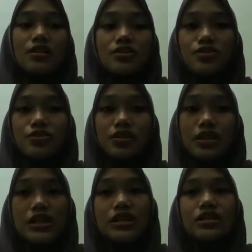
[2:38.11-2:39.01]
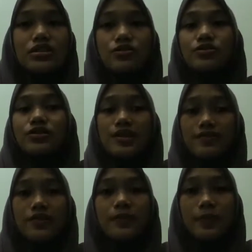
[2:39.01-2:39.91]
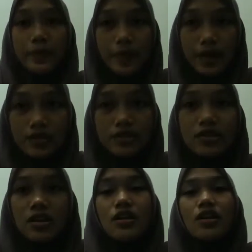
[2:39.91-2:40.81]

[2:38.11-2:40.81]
the journey to 7th base.